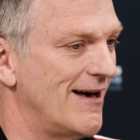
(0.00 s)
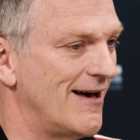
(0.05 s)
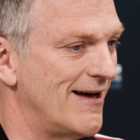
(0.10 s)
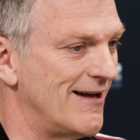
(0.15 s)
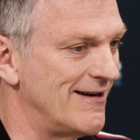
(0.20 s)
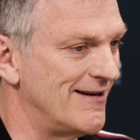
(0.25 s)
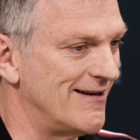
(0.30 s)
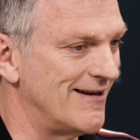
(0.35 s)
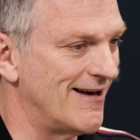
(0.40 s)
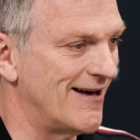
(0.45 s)

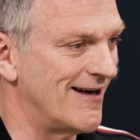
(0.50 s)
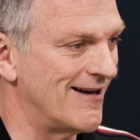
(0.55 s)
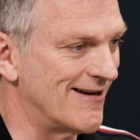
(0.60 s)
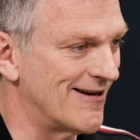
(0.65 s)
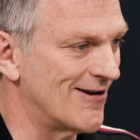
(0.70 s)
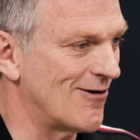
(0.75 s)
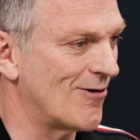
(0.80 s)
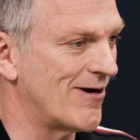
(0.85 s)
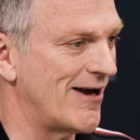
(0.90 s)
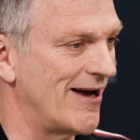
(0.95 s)
and
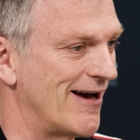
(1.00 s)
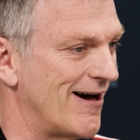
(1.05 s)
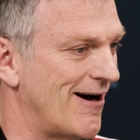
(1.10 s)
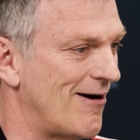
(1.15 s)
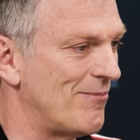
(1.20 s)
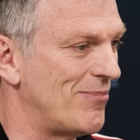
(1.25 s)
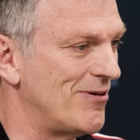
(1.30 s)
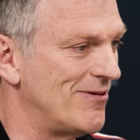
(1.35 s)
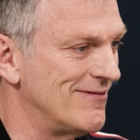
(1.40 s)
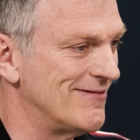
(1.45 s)
and locking
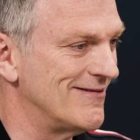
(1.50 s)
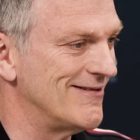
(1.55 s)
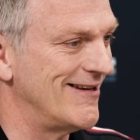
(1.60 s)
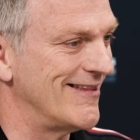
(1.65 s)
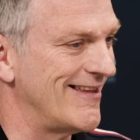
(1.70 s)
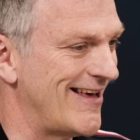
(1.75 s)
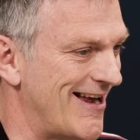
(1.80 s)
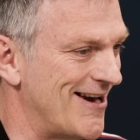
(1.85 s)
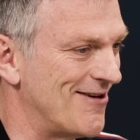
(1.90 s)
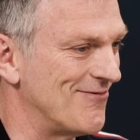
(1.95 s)
up
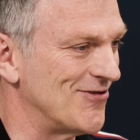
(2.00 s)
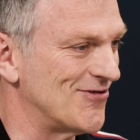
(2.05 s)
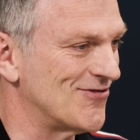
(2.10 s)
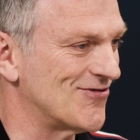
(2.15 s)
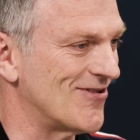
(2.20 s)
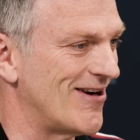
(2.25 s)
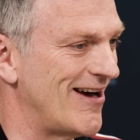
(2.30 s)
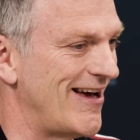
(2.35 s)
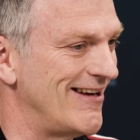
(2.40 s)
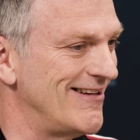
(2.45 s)
at the end of a
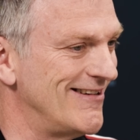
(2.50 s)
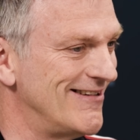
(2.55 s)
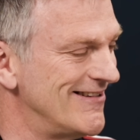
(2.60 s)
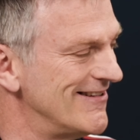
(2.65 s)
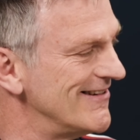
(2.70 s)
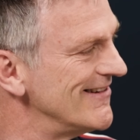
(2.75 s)
straight